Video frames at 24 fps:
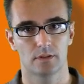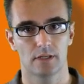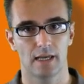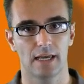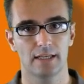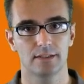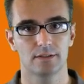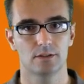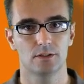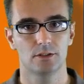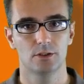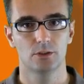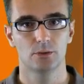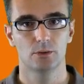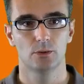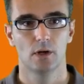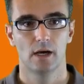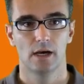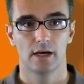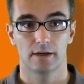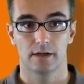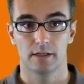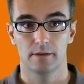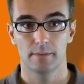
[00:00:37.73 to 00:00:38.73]
As you
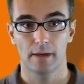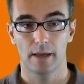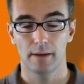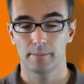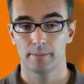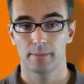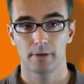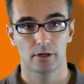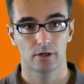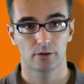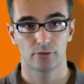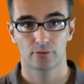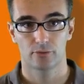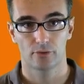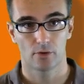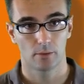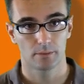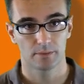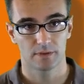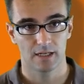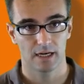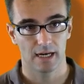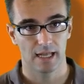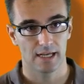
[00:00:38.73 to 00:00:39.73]
remember
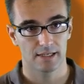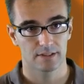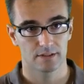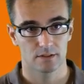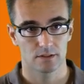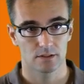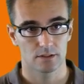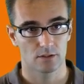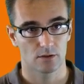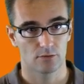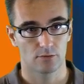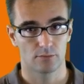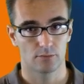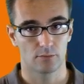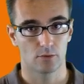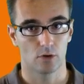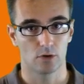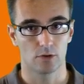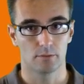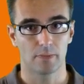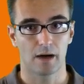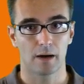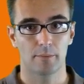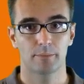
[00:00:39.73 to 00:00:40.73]
from the lessons on
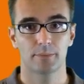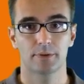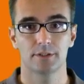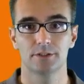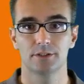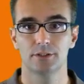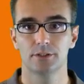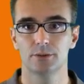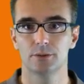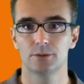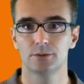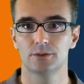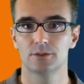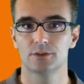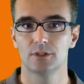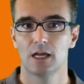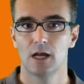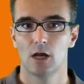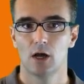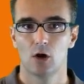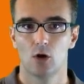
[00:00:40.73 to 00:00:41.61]
MapReduce,